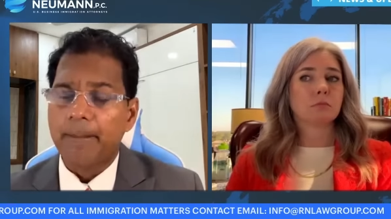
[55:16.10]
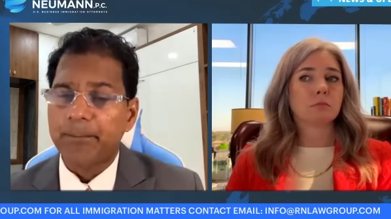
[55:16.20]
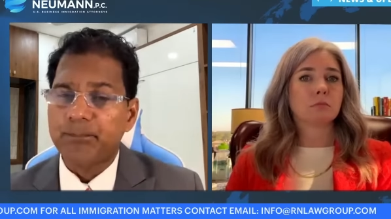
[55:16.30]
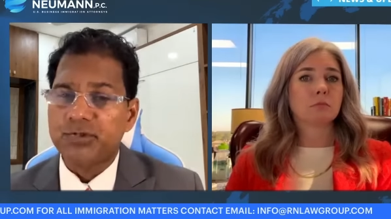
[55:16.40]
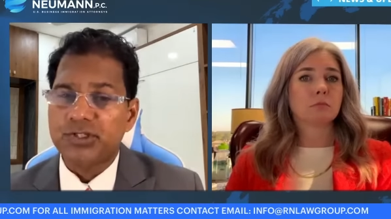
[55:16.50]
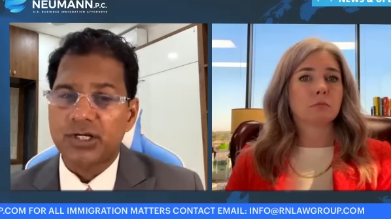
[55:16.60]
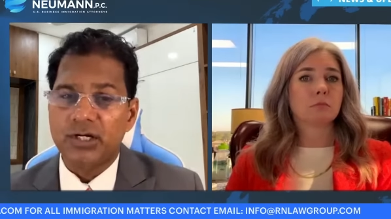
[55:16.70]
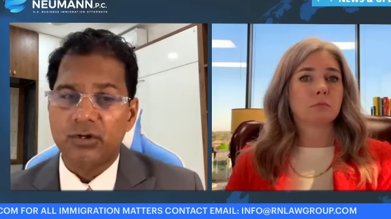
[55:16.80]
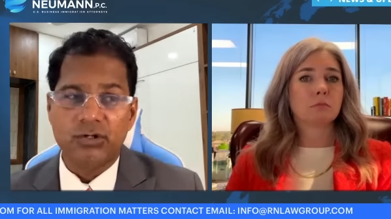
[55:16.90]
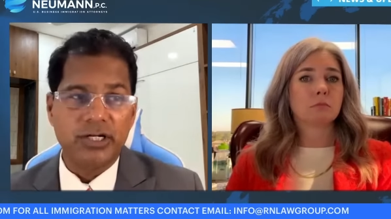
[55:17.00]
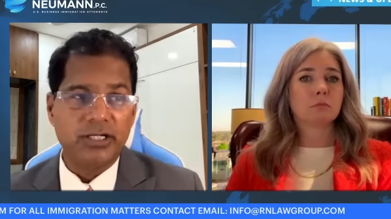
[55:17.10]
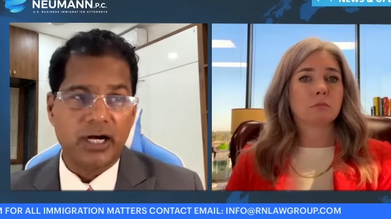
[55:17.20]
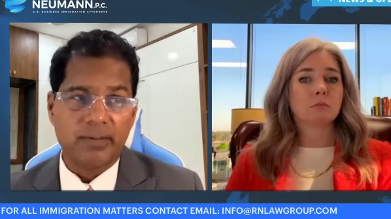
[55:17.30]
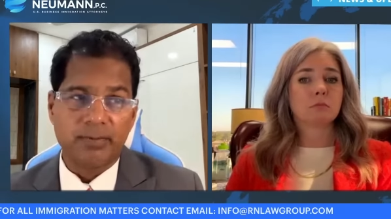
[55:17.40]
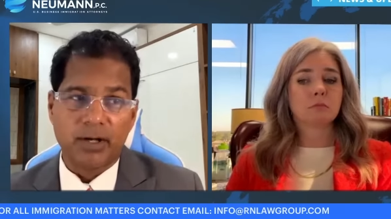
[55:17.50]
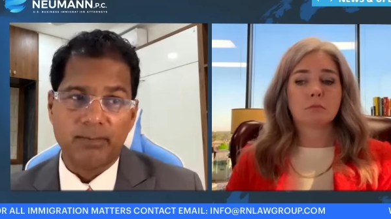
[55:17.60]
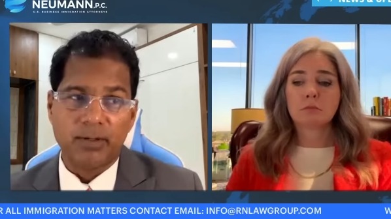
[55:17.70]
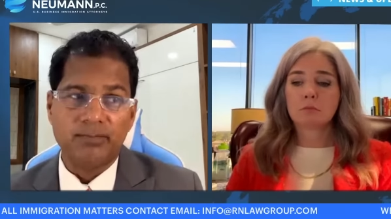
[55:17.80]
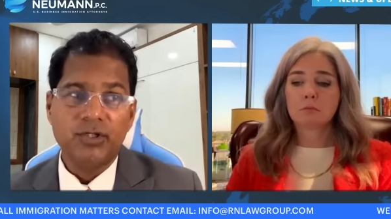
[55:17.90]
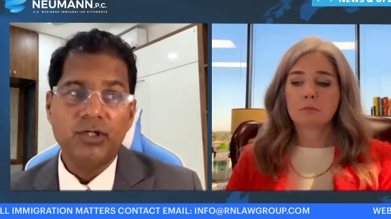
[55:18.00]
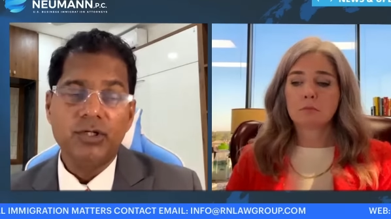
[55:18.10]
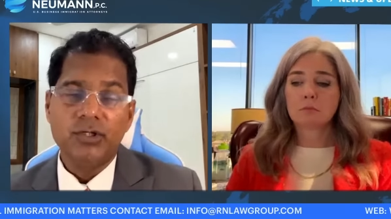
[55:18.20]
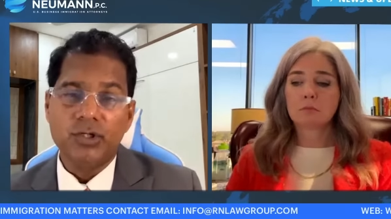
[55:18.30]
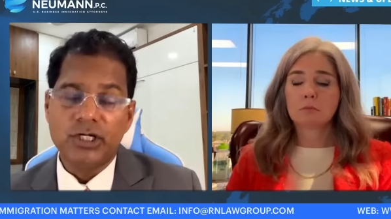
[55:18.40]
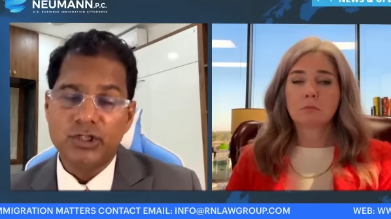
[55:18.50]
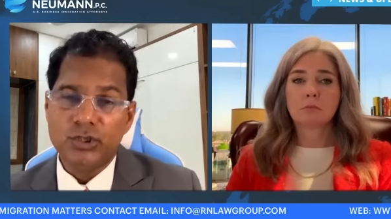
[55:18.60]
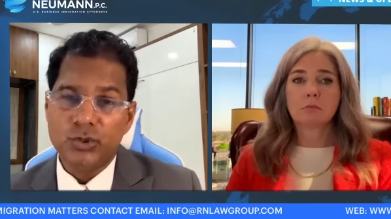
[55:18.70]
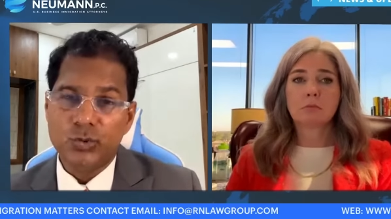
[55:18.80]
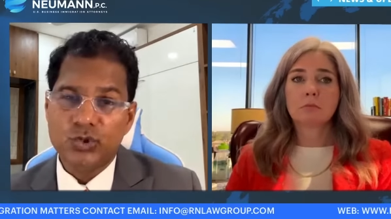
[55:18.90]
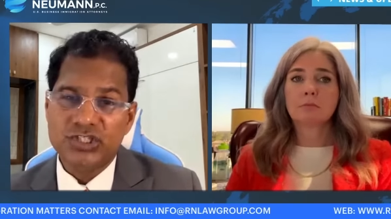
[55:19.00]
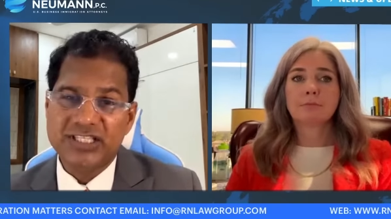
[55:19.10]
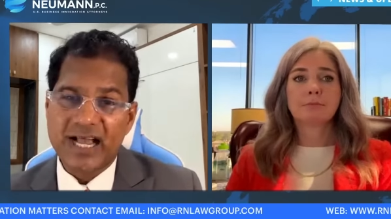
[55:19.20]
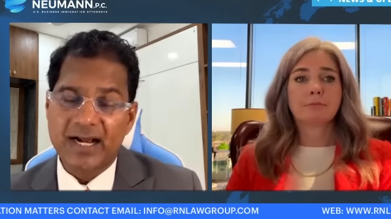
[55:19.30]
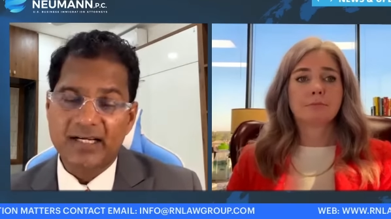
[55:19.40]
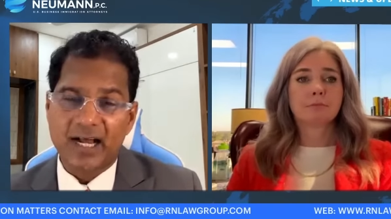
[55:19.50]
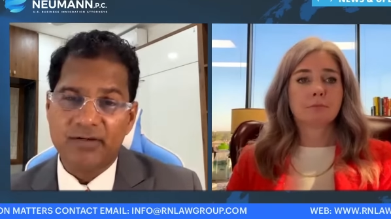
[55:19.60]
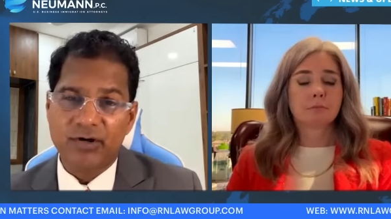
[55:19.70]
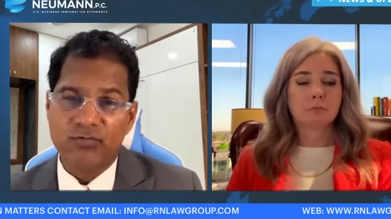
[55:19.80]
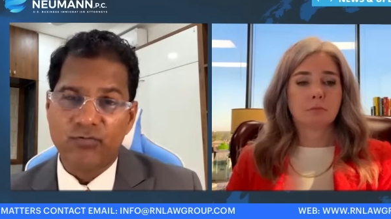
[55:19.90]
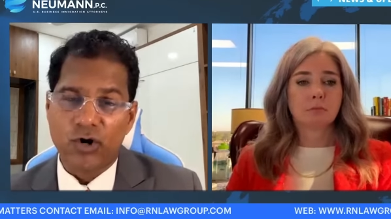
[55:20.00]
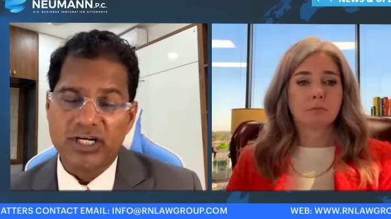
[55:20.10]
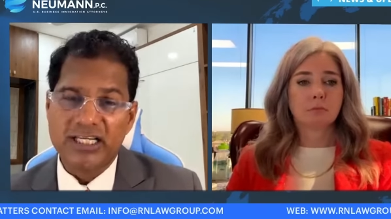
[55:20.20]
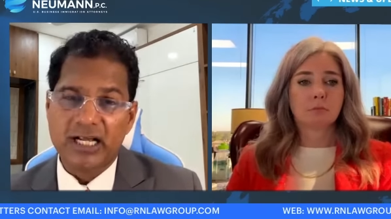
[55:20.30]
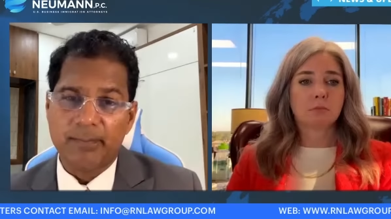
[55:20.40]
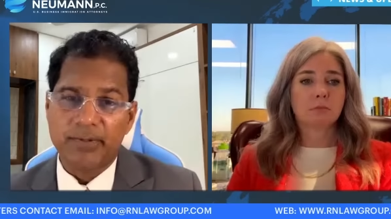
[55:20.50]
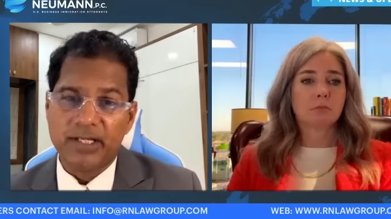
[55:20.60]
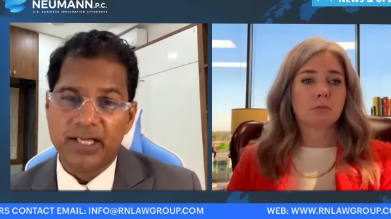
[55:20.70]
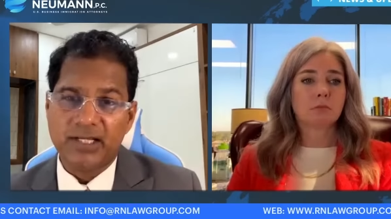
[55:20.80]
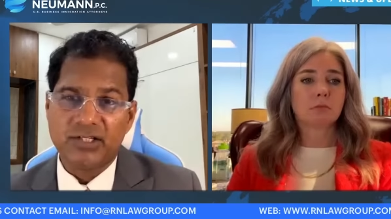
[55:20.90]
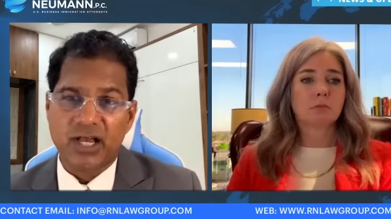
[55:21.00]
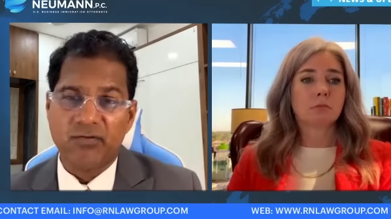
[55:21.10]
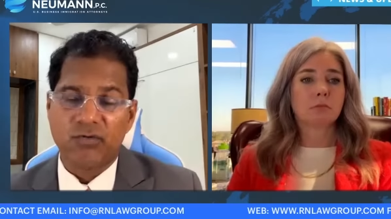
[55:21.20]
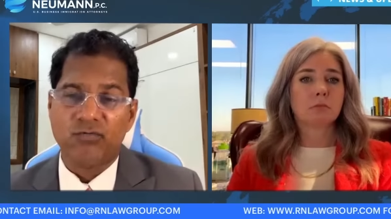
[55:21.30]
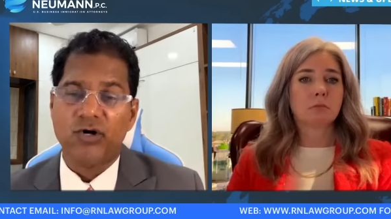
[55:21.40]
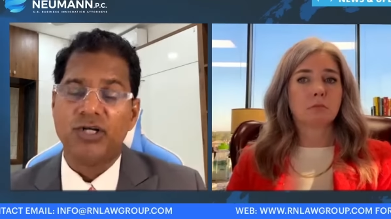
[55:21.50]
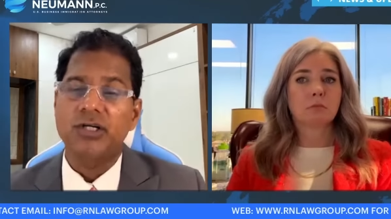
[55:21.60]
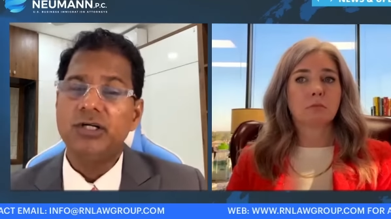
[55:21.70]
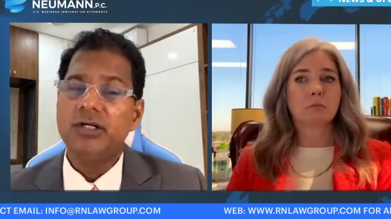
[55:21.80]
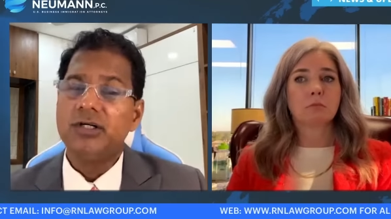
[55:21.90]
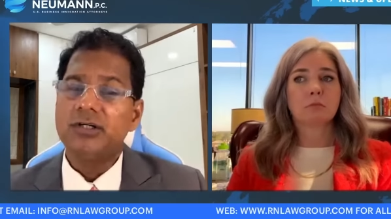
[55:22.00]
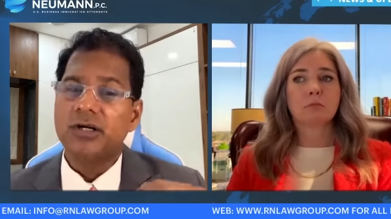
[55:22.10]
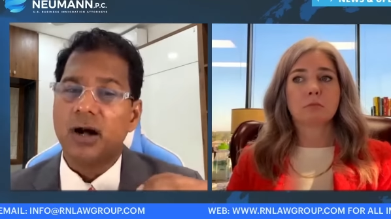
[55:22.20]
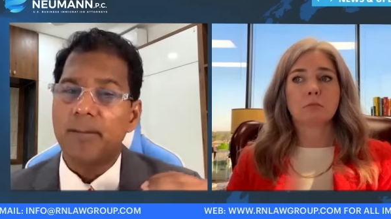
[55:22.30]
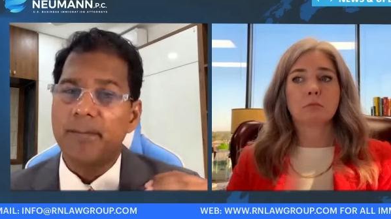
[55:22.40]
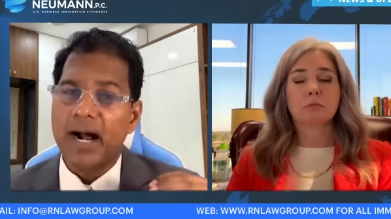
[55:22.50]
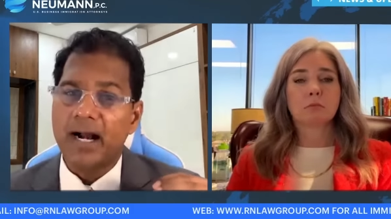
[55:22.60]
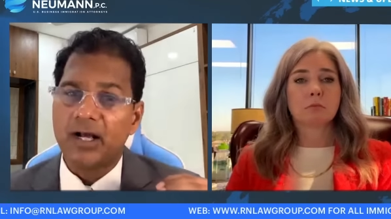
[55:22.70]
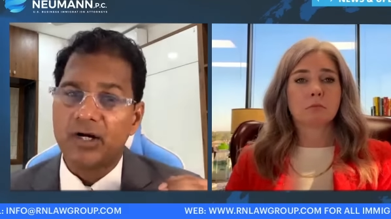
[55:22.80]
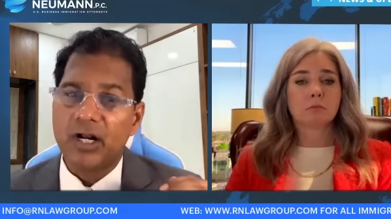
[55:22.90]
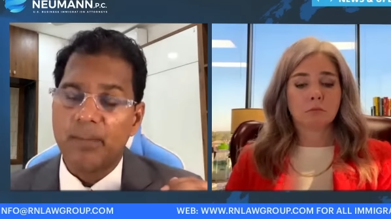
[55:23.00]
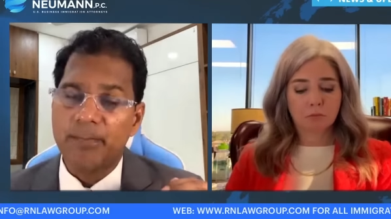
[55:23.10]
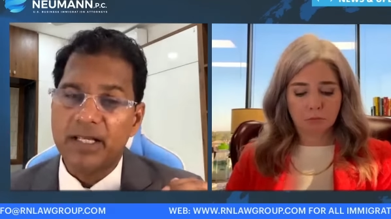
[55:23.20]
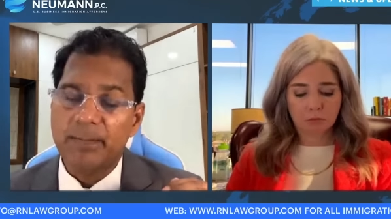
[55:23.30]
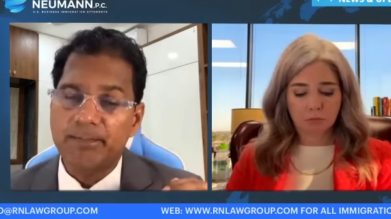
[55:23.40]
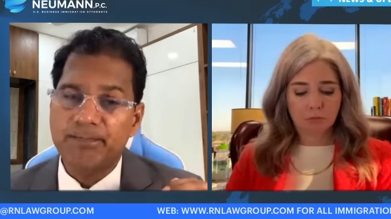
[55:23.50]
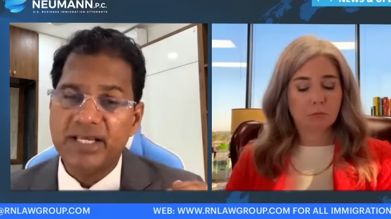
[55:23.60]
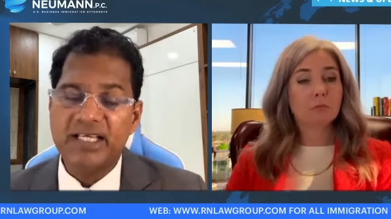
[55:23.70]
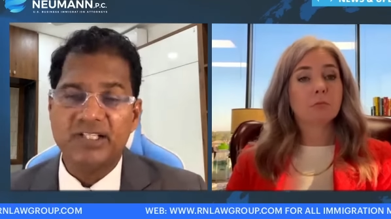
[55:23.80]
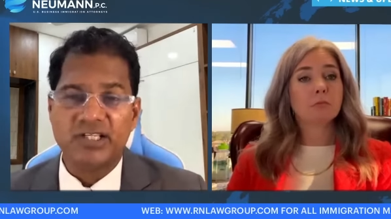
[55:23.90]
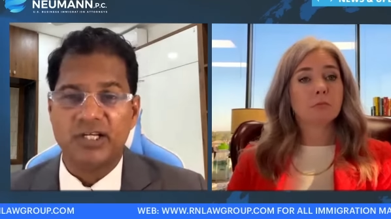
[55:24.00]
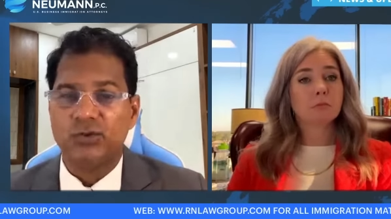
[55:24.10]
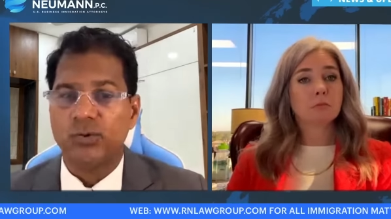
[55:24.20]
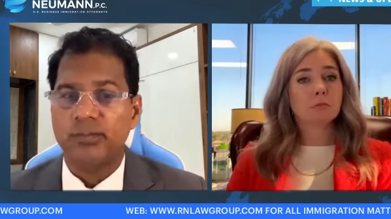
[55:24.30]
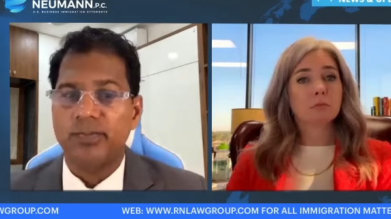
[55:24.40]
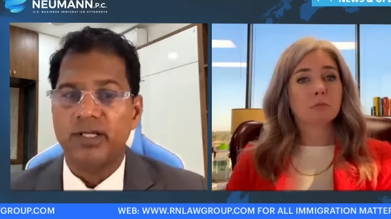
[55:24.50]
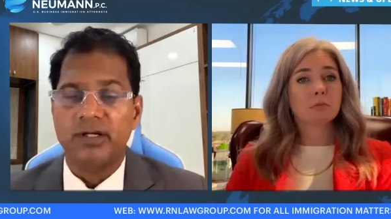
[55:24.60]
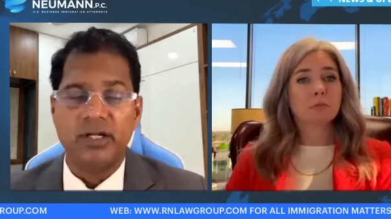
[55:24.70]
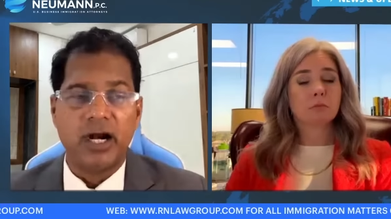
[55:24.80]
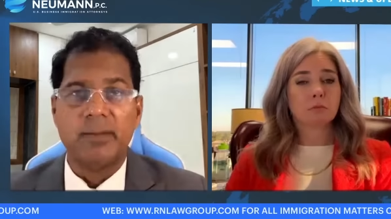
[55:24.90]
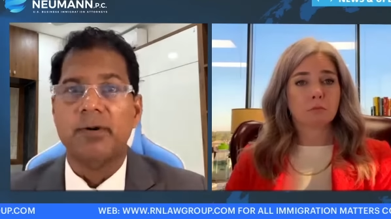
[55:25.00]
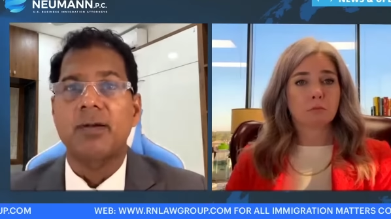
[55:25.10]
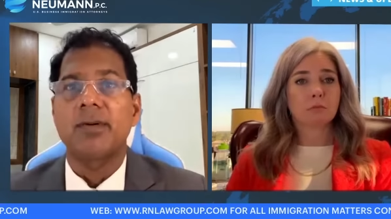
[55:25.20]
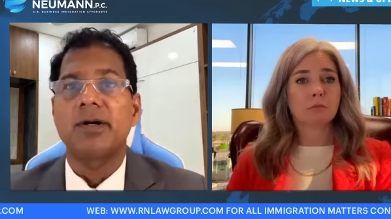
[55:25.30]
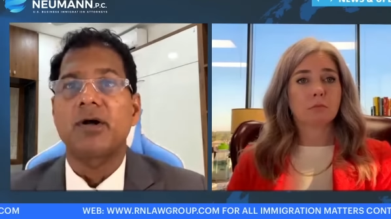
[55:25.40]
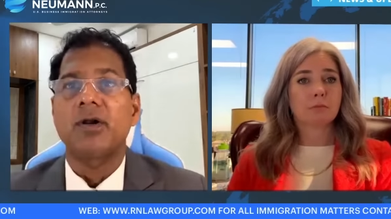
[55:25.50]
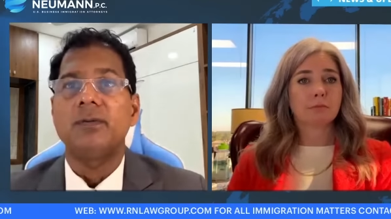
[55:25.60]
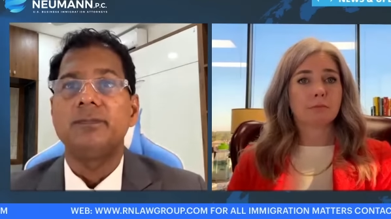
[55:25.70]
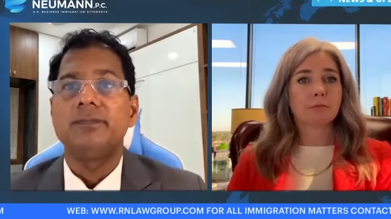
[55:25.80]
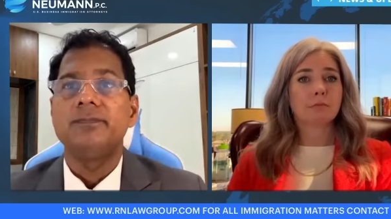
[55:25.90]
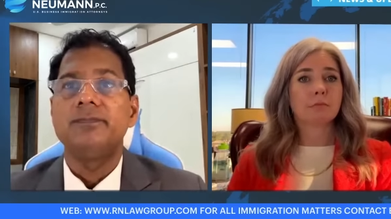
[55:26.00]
Speaker 1: Absolutely not a problem. You can use that I-140, company A's I-140, to come back on company B's H-1B. Not a problem at all.